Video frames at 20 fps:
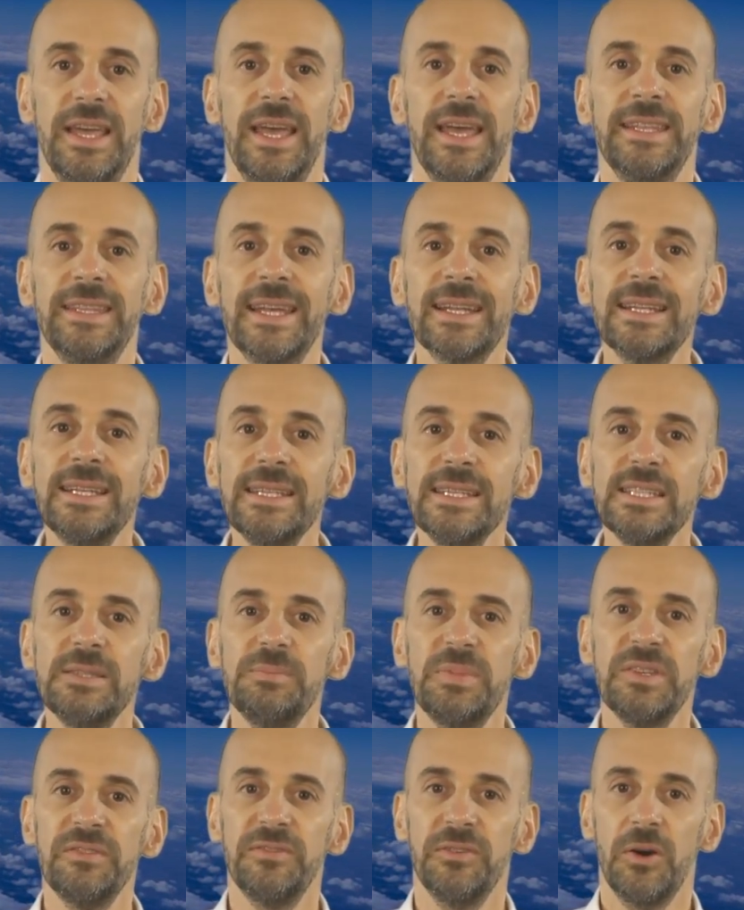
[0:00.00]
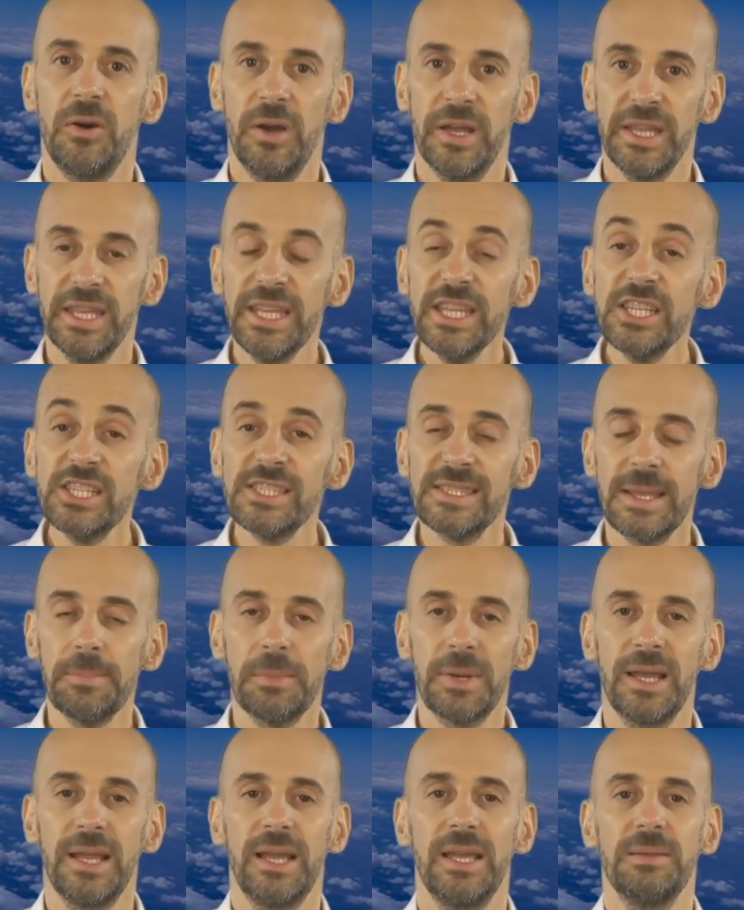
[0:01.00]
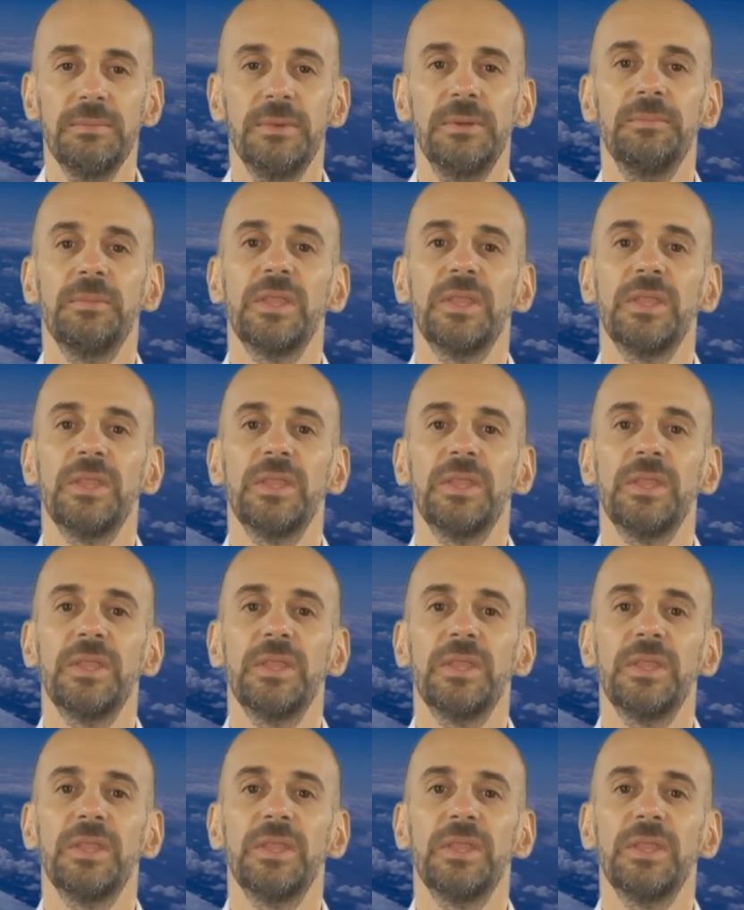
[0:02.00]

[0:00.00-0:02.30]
and at least before each step climb,